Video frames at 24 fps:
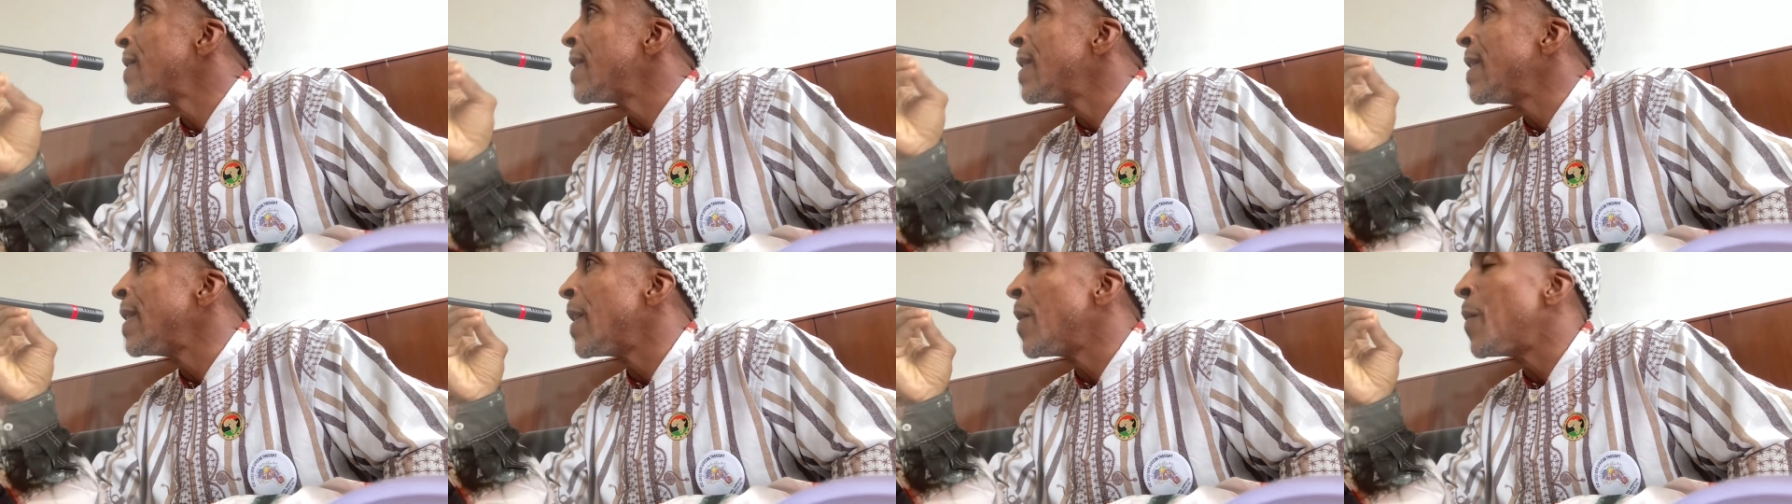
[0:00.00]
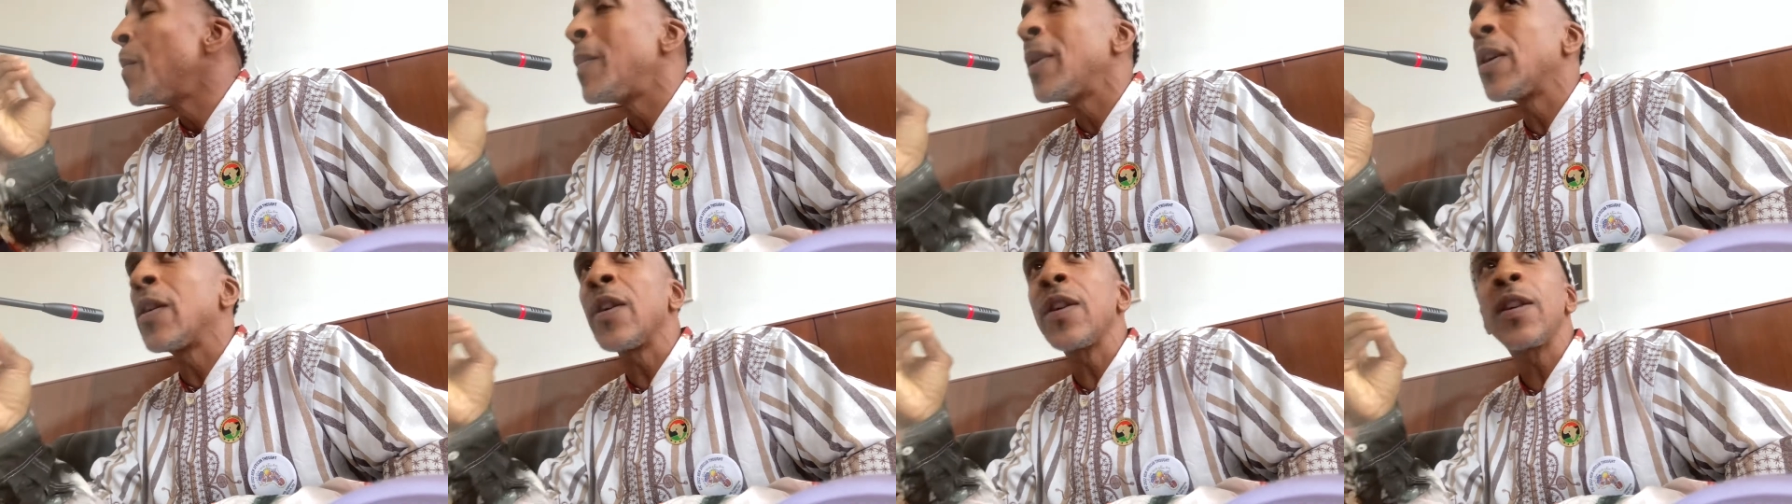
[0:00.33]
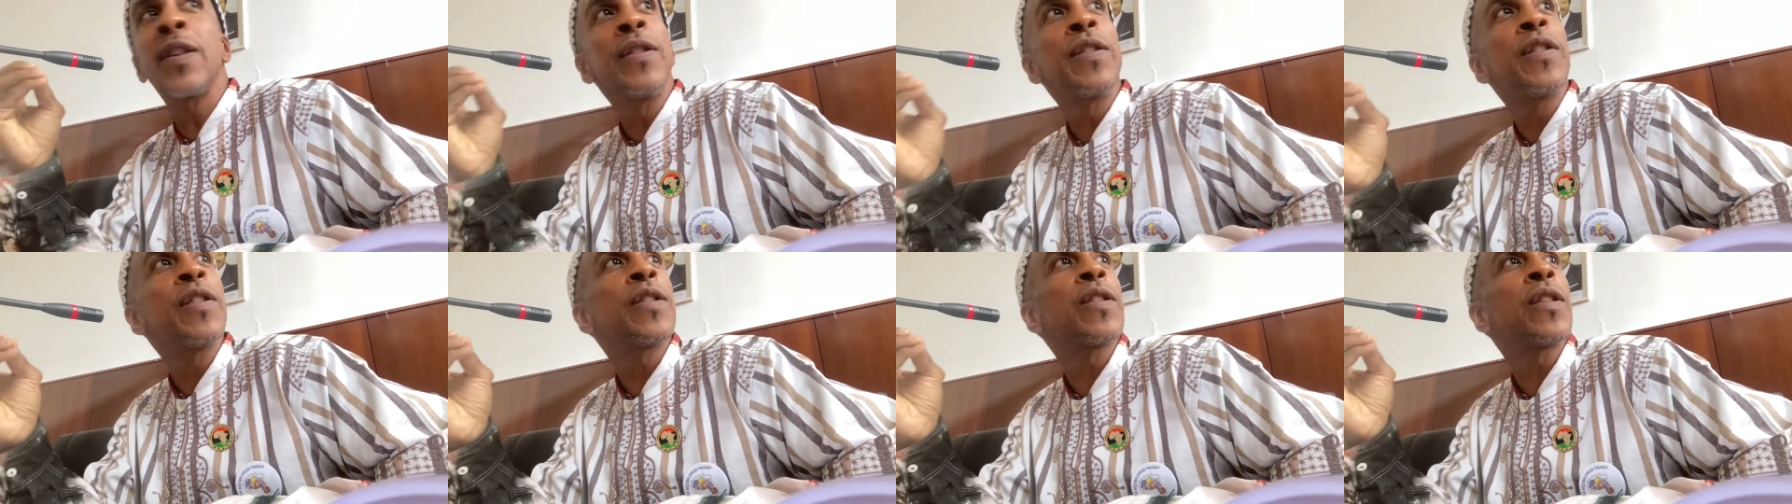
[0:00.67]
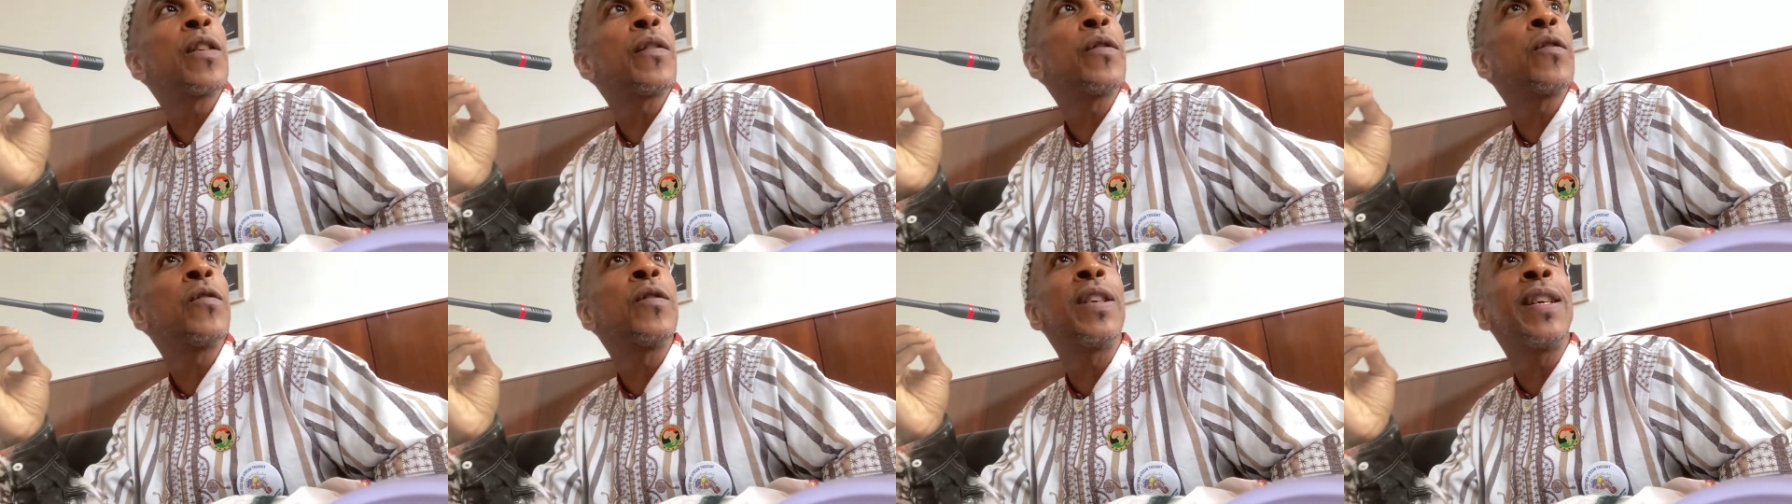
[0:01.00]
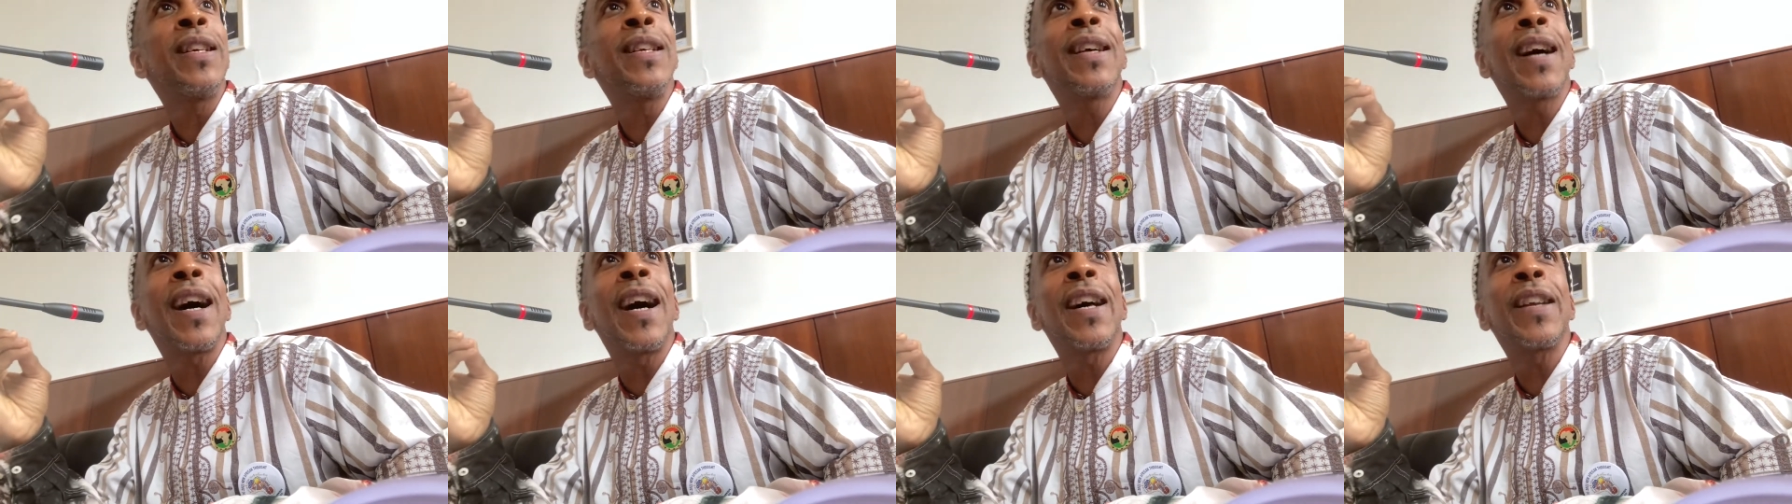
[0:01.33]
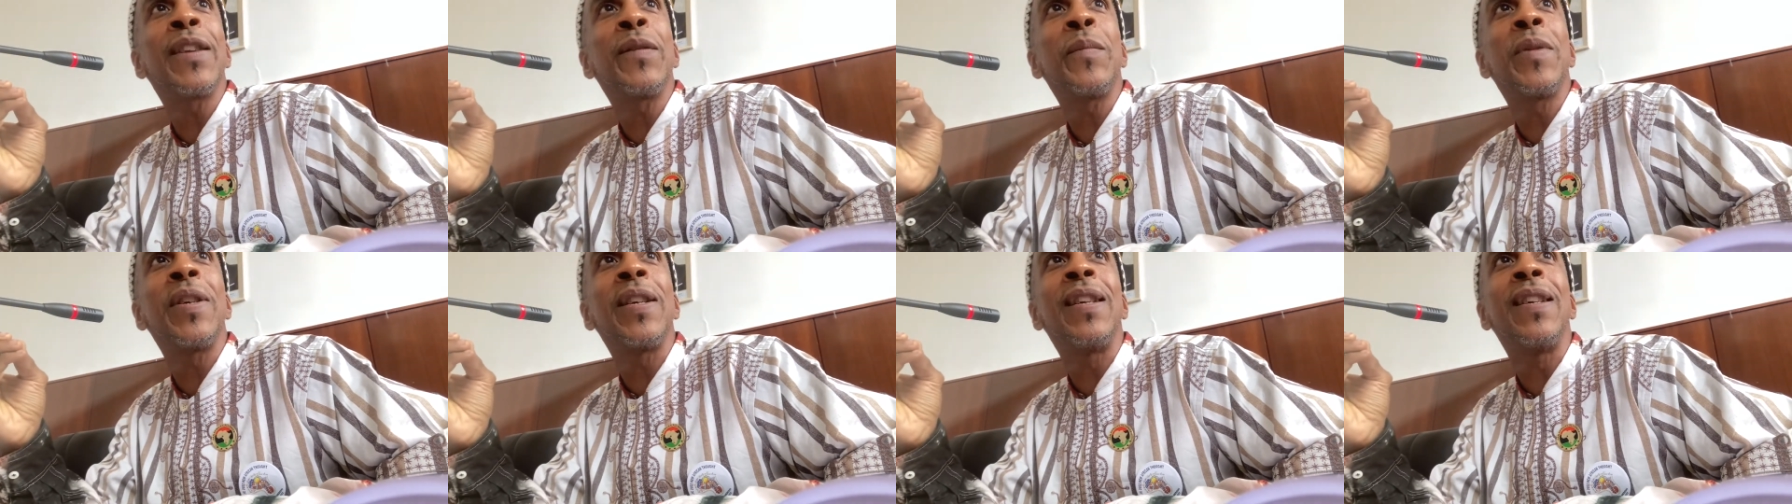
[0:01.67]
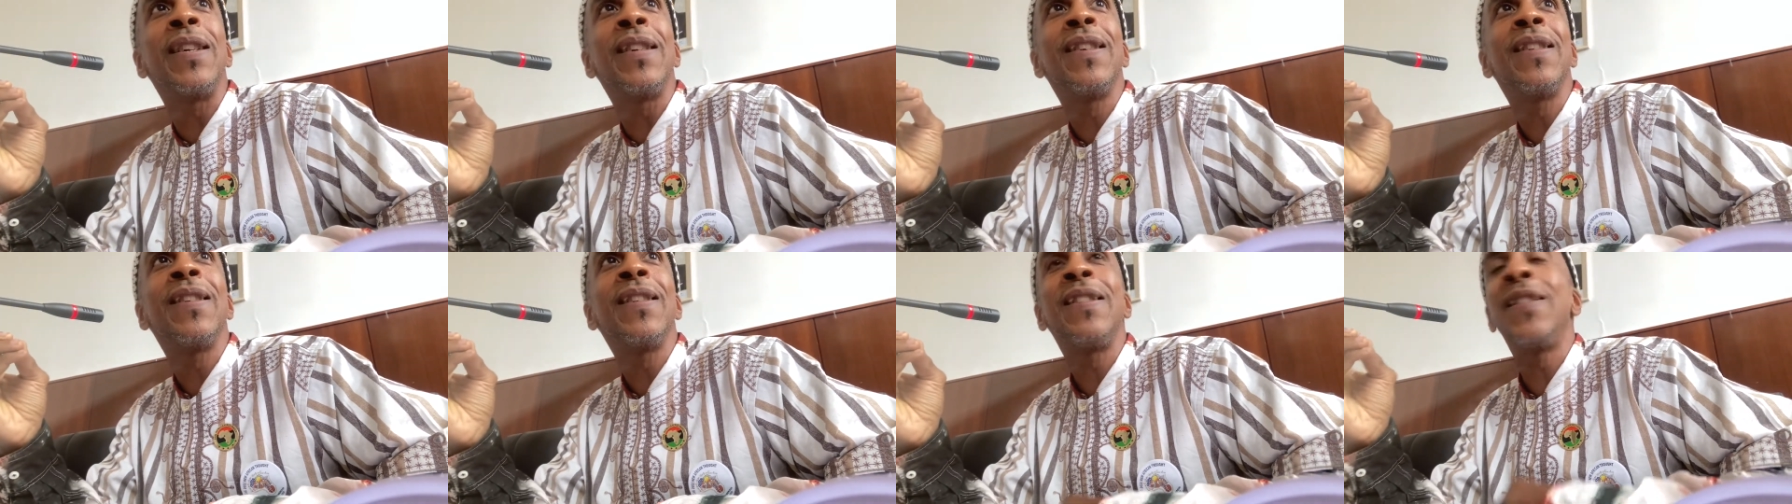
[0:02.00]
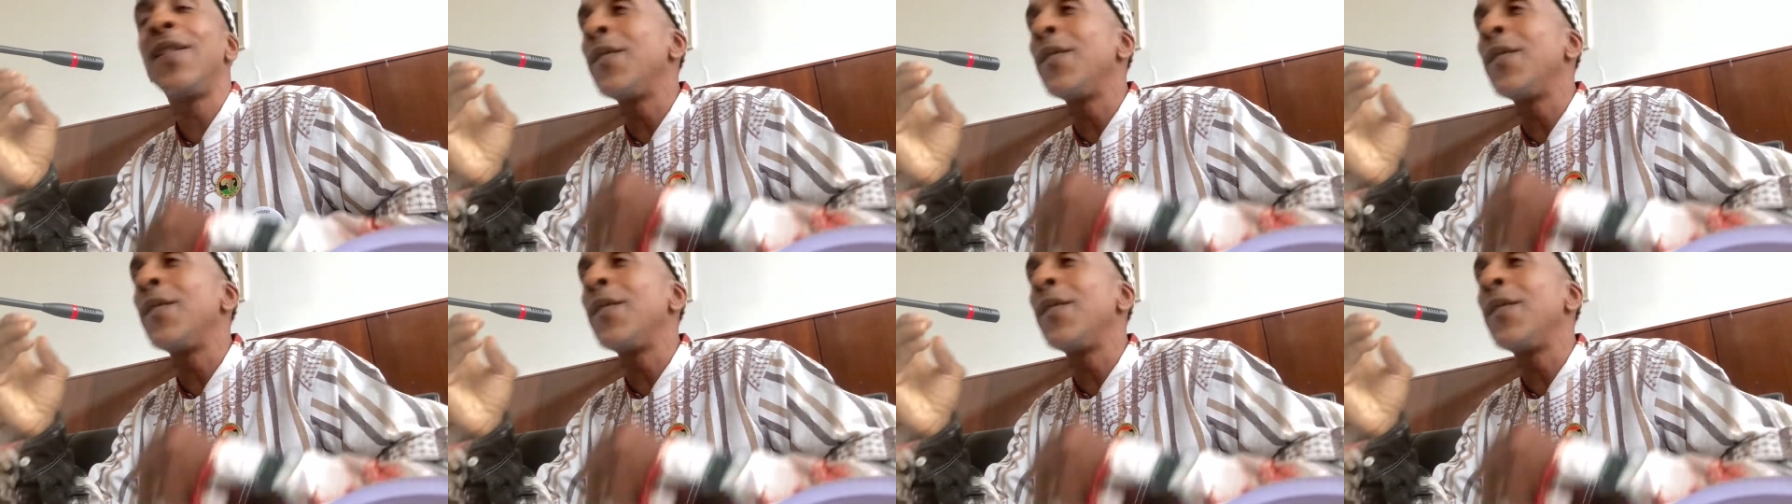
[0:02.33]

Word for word: the American Southern economy,